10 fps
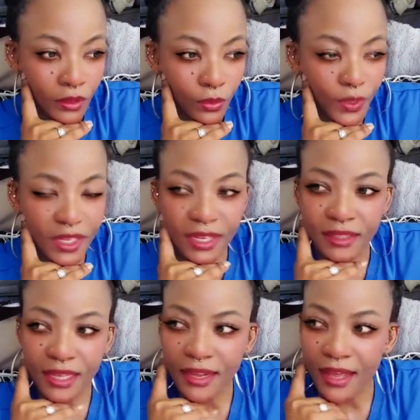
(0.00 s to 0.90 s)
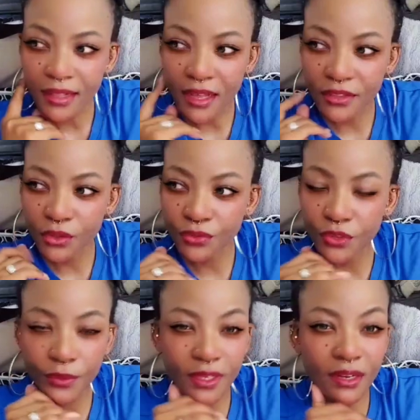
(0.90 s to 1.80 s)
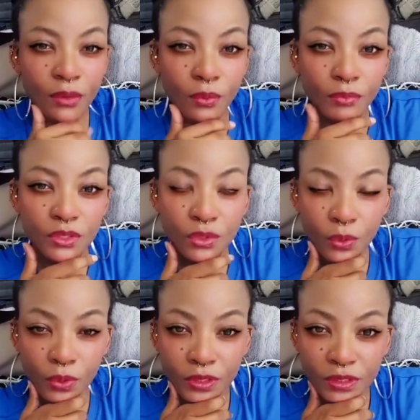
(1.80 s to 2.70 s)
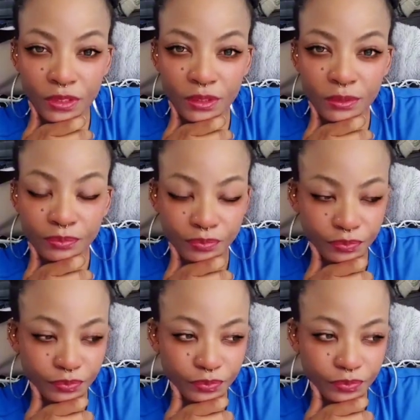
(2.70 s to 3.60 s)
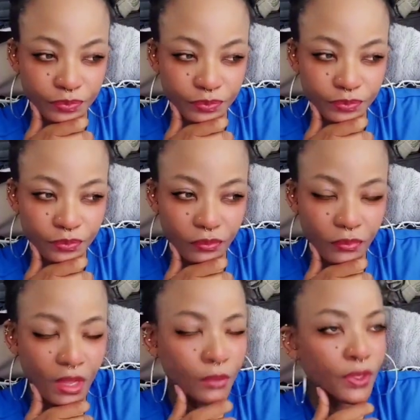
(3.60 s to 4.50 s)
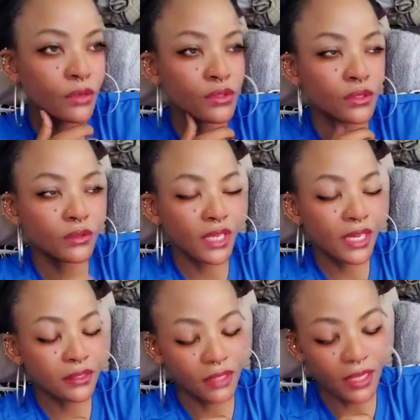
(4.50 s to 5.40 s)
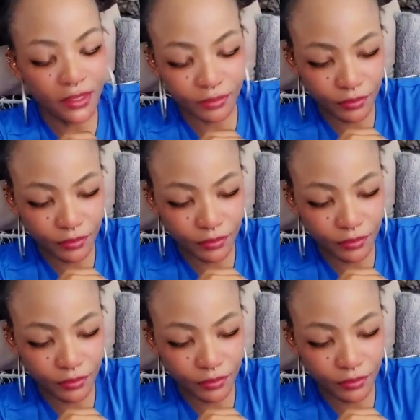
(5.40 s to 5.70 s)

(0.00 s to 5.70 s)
We get that hell hath no fury like a woman scorned. And we also get that